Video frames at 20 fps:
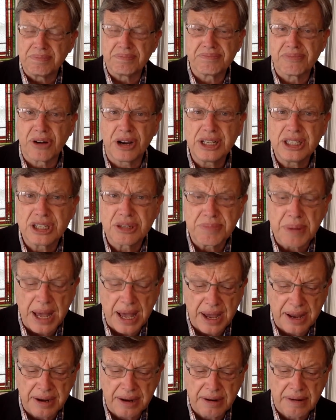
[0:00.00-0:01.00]
bright
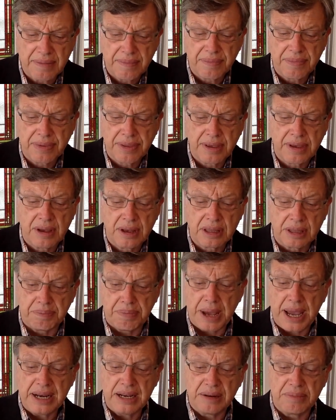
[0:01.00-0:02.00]
spot. The
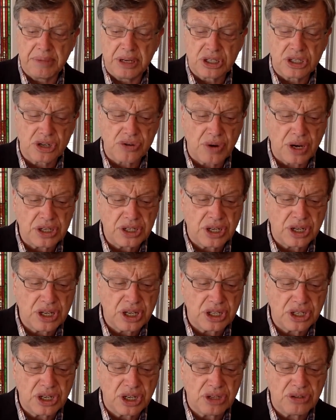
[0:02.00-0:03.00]
Biden administration
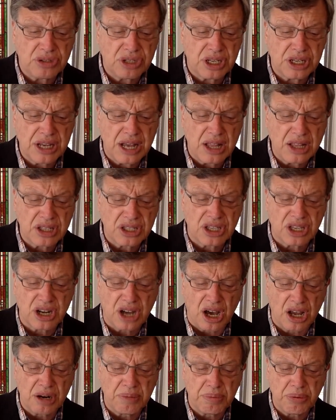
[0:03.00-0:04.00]
continues to tell us
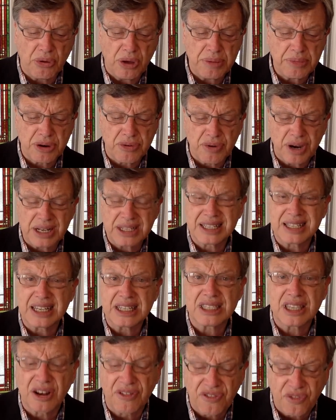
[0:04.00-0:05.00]
that unemployment rate is
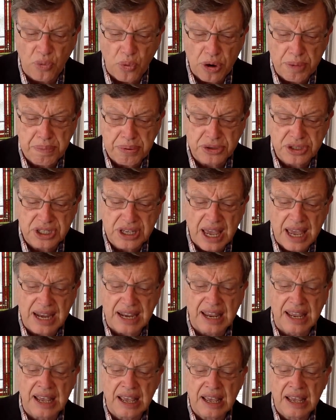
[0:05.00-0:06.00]
less than 4%.